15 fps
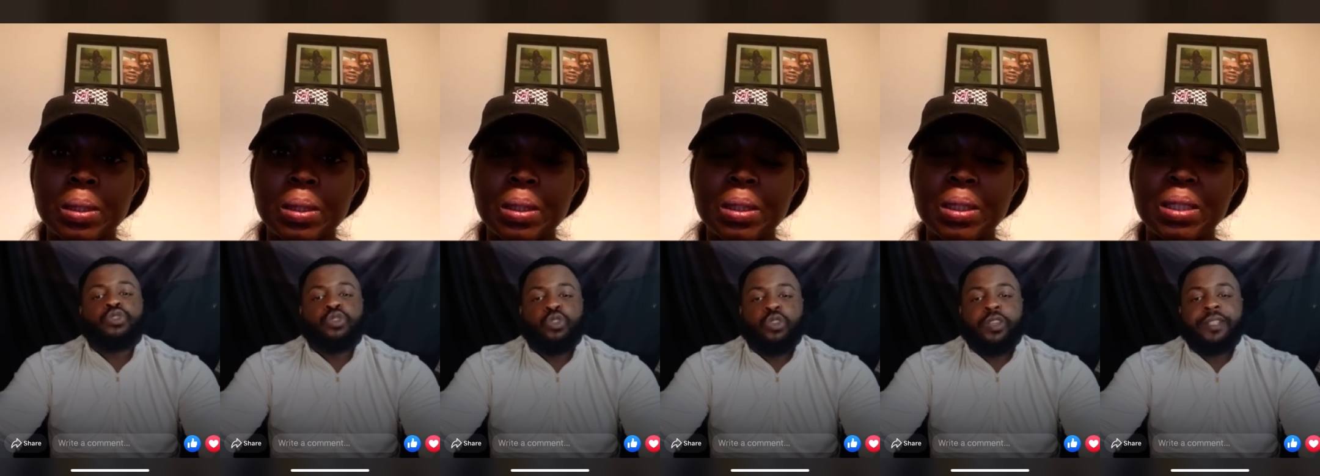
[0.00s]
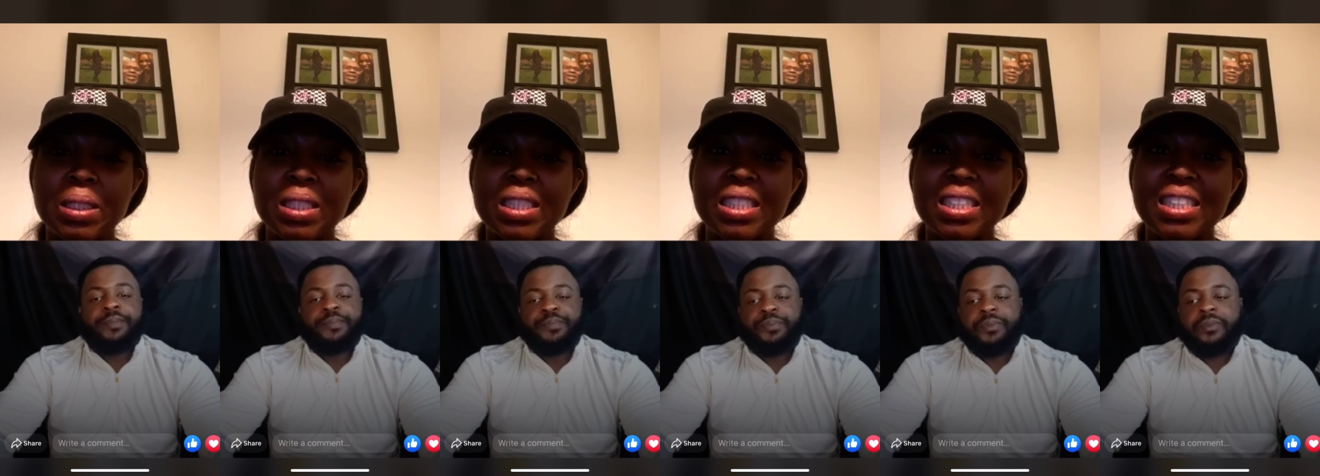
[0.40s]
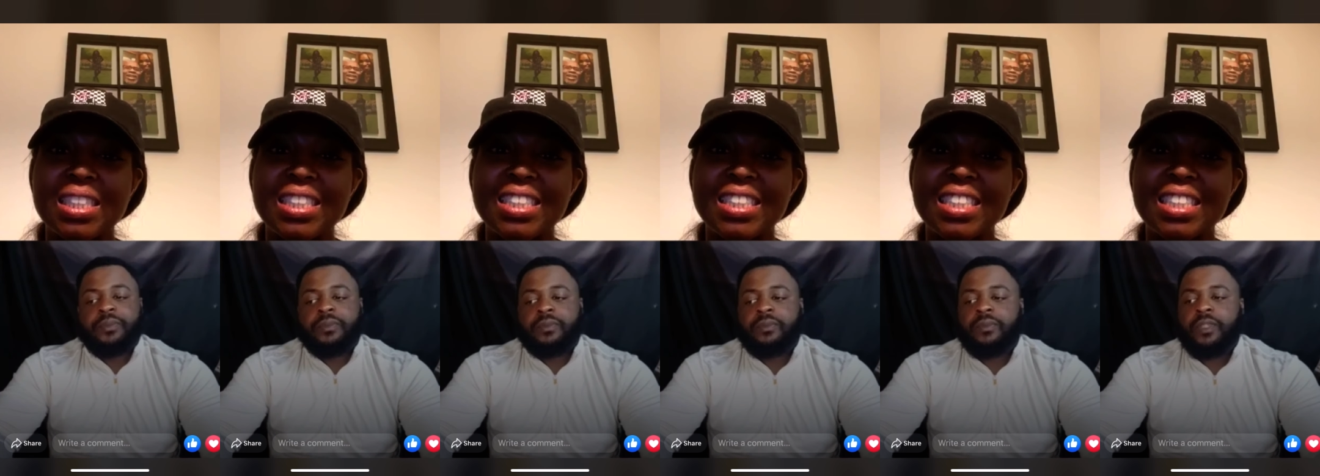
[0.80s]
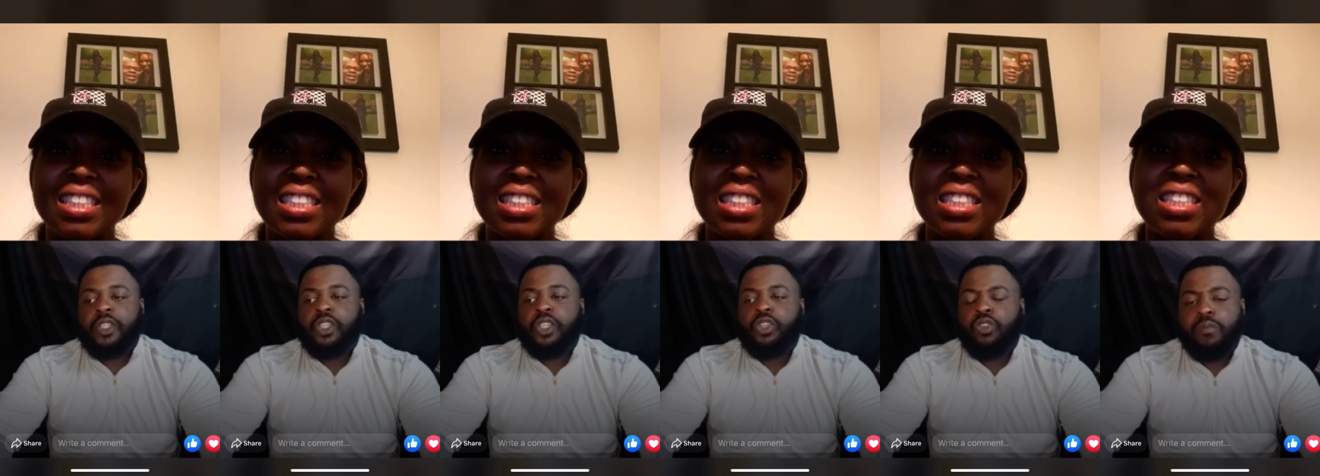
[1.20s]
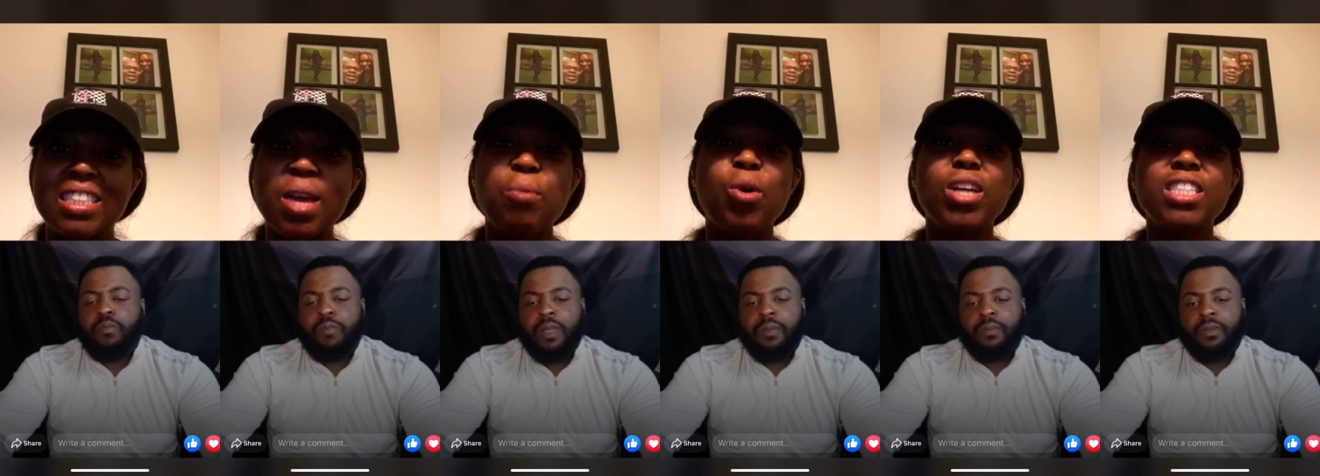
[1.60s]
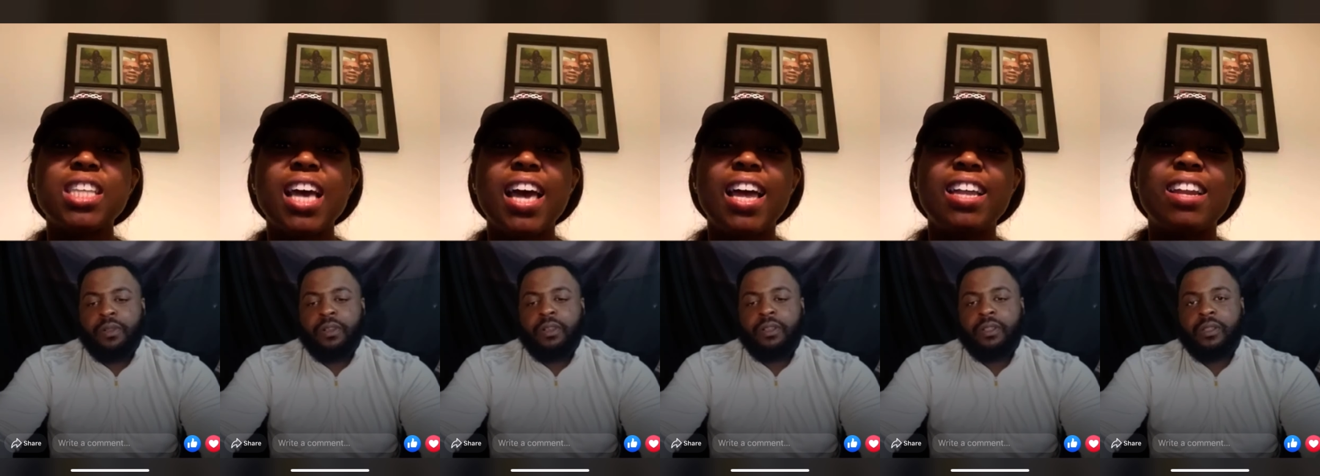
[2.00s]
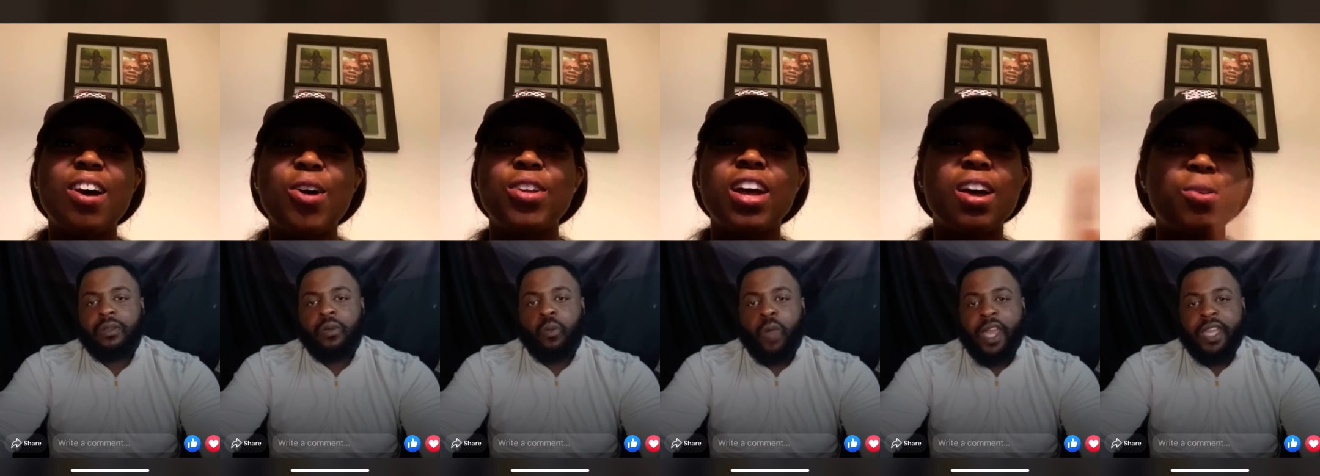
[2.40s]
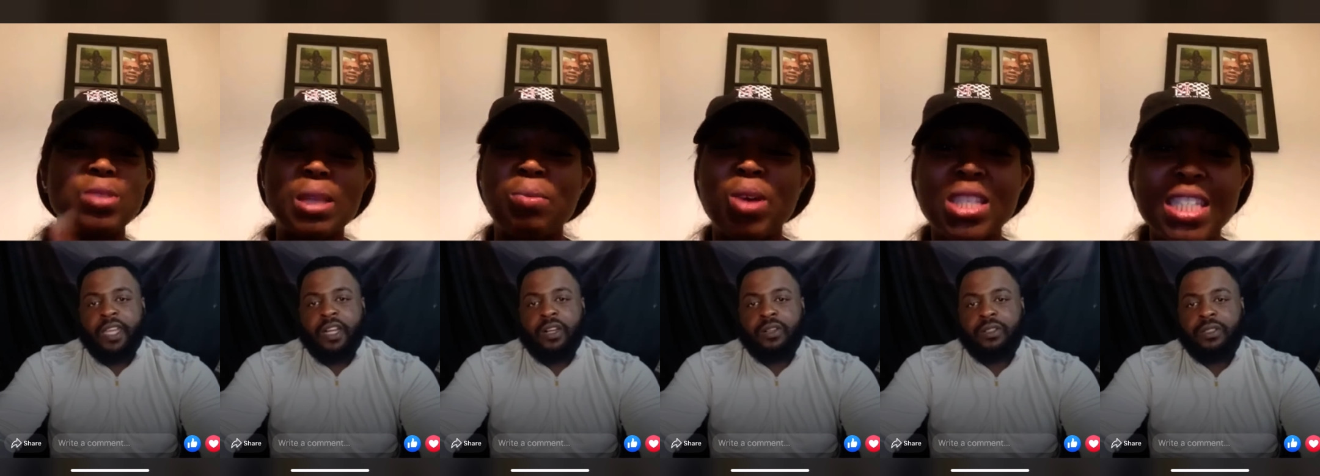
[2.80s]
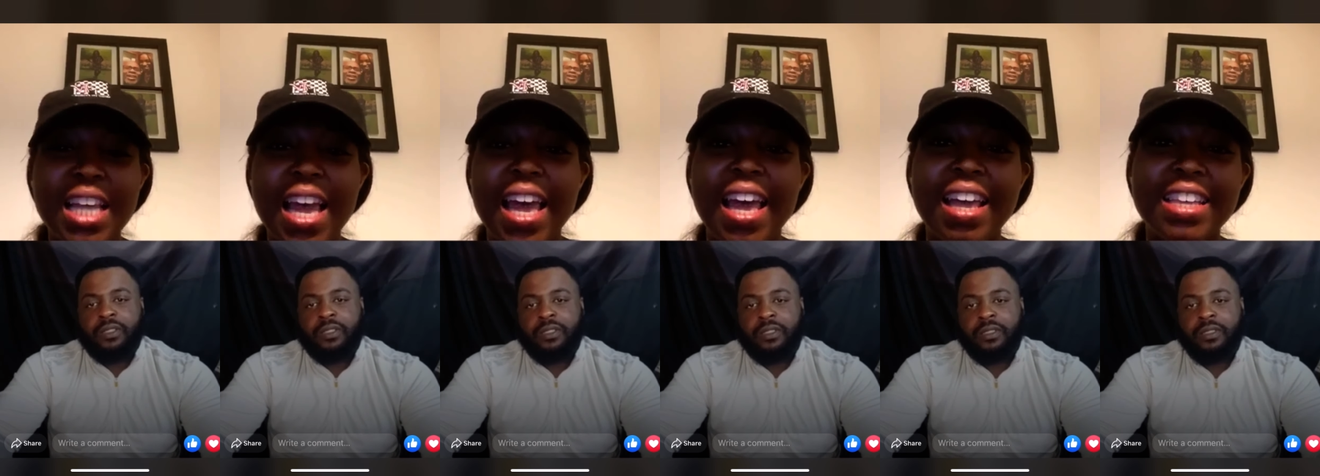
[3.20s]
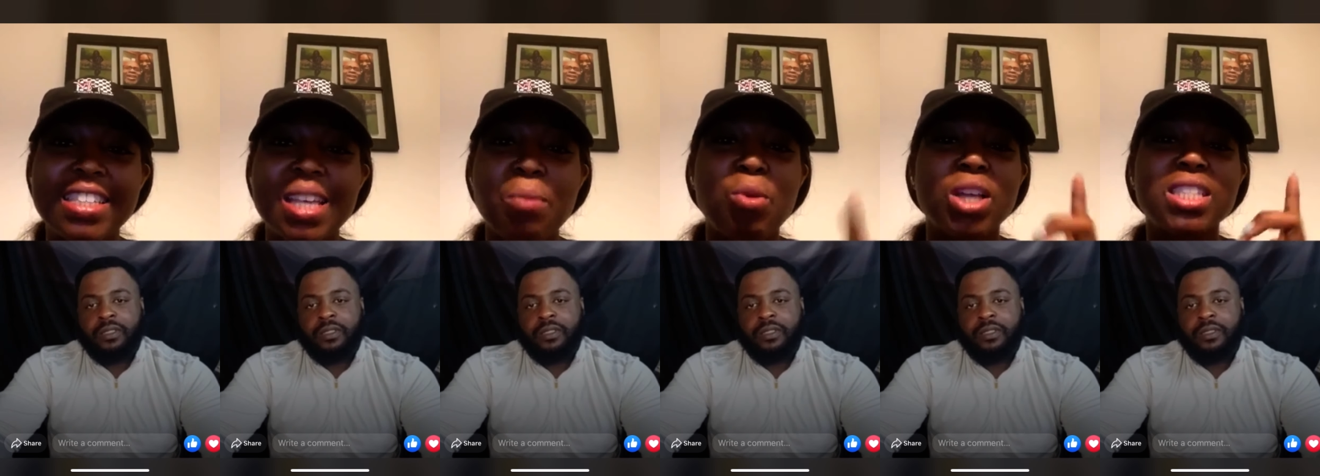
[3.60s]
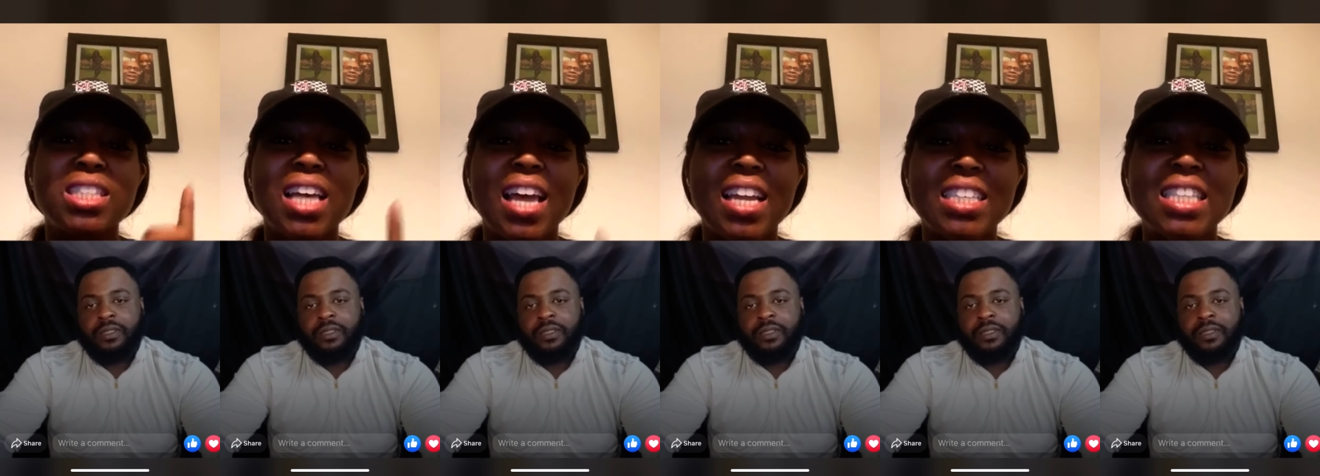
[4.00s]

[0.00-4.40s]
Speaker 1: story. You remember Waco?
Speaker 2: Someone said